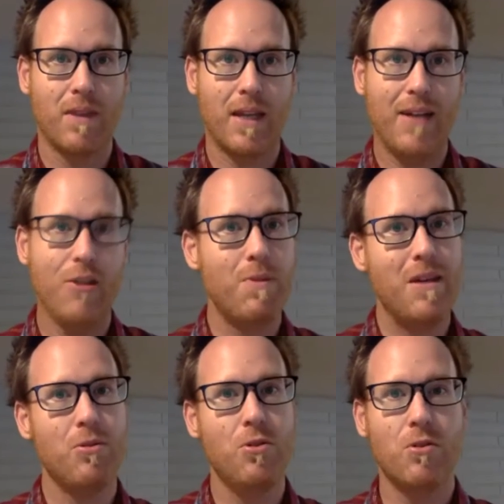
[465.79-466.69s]
I know
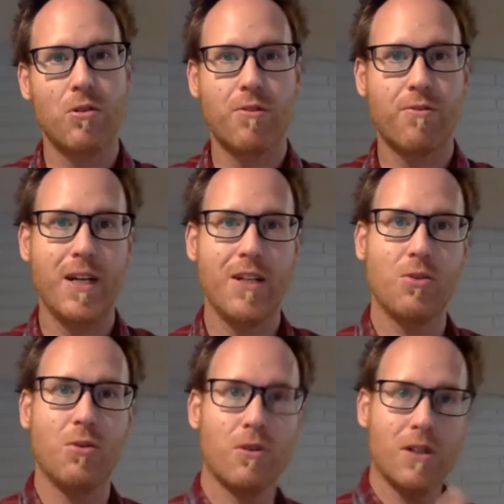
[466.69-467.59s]
people who are afraid to
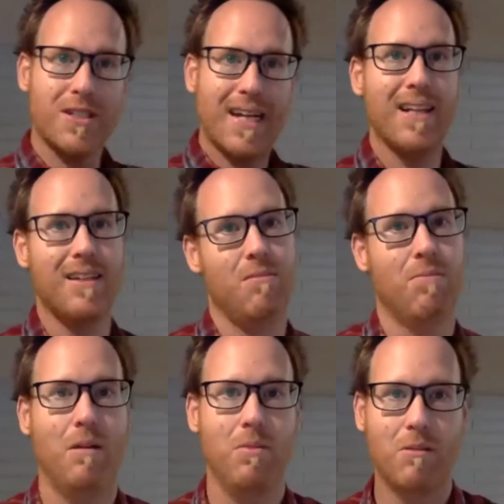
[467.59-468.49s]
order a salad in
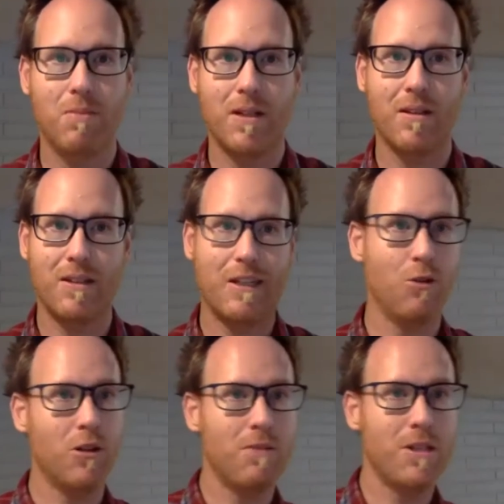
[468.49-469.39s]
public because they don't
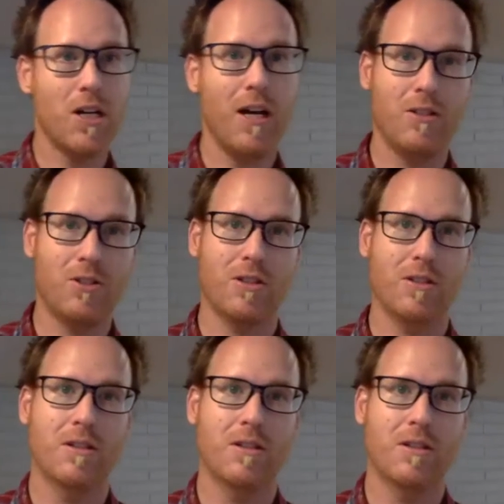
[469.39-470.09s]
want to be judged.